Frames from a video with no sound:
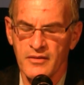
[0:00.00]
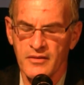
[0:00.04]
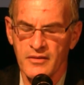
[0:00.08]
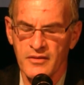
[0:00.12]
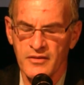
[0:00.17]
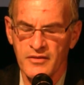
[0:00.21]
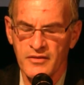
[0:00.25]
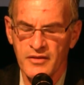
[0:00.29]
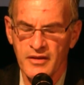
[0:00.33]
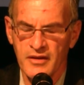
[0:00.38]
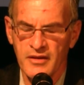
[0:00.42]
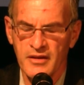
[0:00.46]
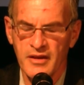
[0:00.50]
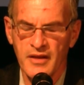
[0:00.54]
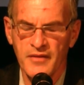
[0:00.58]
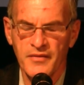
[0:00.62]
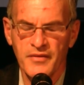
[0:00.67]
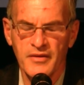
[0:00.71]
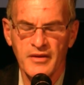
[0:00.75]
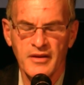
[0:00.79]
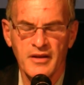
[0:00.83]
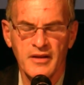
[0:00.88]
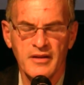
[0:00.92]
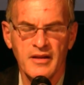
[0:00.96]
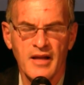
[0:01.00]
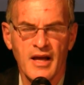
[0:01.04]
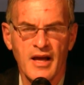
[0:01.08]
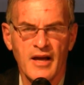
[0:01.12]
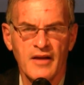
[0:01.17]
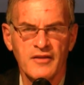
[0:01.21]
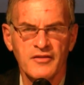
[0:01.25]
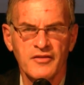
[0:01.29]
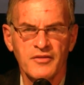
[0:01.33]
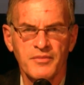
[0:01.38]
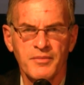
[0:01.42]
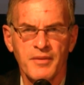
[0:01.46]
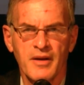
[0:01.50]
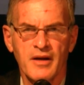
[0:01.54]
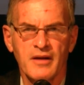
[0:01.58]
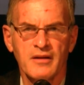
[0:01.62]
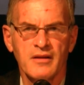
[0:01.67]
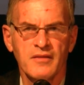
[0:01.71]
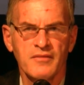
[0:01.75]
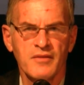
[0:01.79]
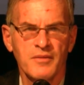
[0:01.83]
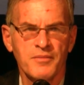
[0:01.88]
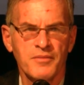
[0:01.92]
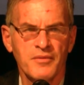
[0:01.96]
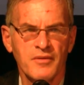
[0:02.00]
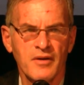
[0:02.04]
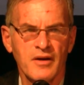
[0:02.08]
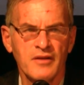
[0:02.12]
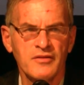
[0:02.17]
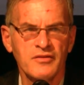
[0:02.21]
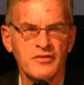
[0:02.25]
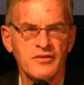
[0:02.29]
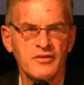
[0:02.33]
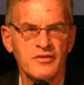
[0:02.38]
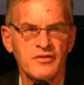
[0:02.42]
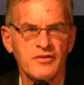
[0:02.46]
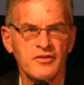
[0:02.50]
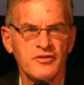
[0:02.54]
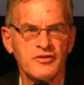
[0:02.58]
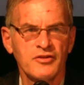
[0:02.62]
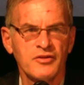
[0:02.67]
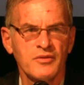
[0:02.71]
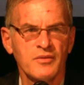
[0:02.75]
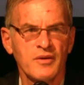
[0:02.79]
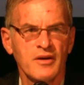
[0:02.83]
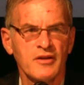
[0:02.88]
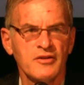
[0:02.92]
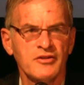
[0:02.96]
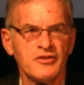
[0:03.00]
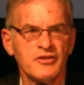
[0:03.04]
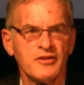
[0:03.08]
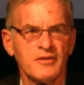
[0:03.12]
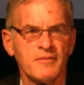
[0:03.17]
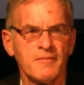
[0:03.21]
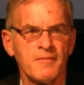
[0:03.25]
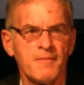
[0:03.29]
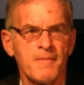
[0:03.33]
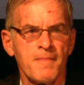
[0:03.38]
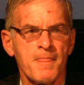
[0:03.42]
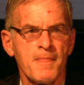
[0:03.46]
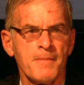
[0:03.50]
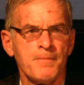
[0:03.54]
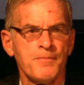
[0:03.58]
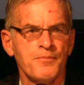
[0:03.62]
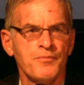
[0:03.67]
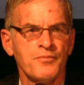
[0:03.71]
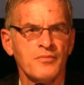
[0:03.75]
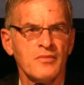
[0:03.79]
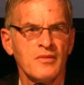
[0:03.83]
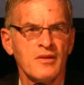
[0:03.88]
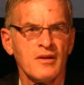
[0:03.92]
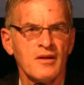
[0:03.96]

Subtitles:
significant aspect of the present situation